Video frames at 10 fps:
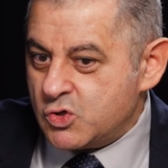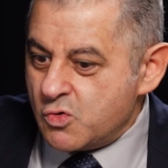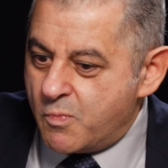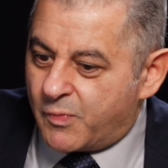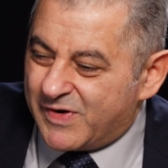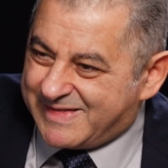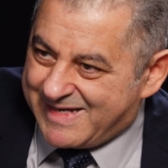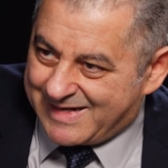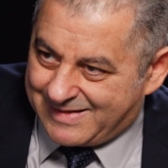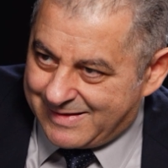to
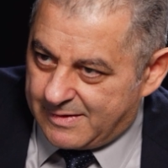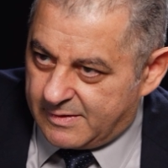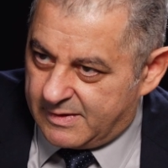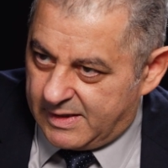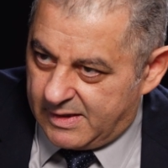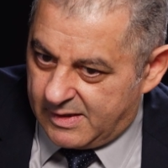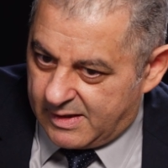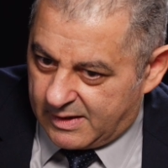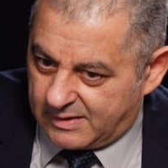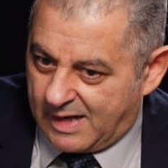predict the
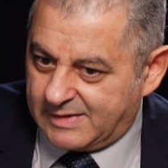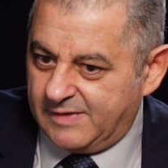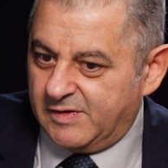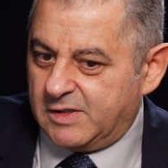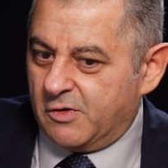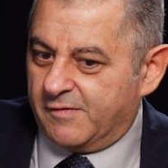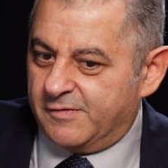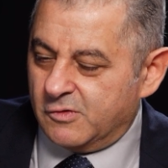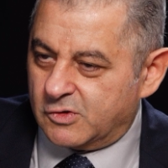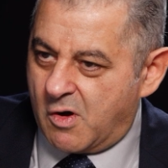activity
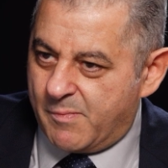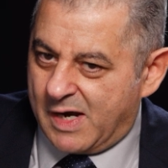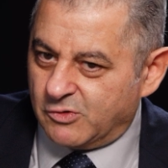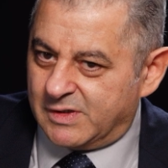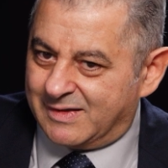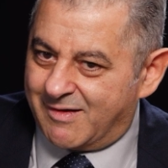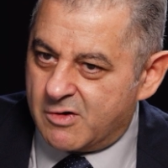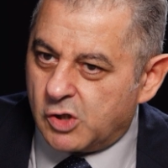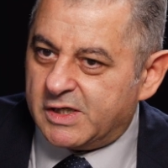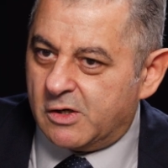of those compounds that are
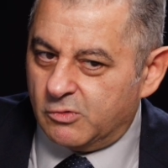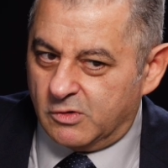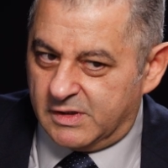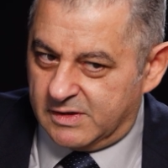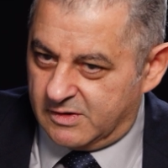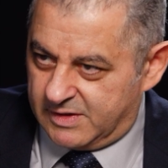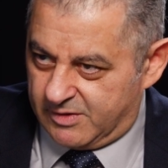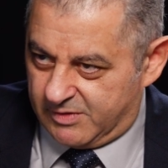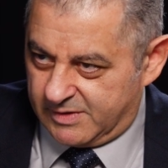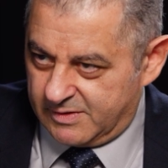not included in the
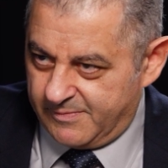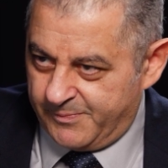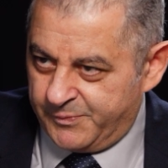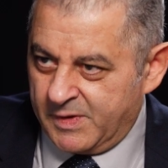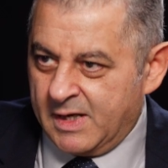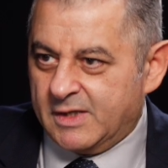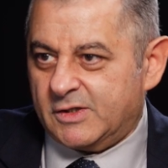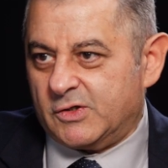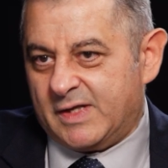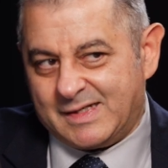series.
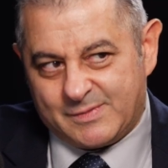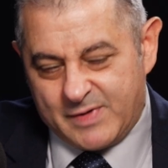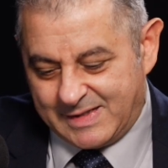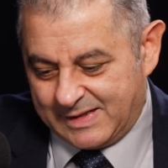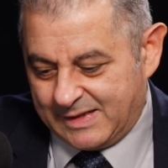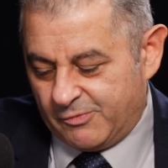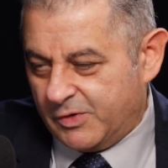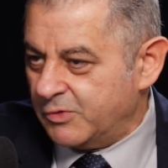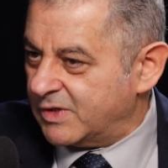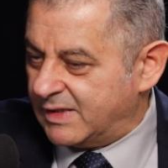So that's basically,
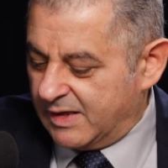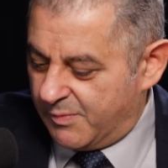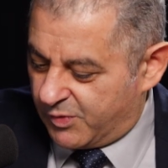we use it in a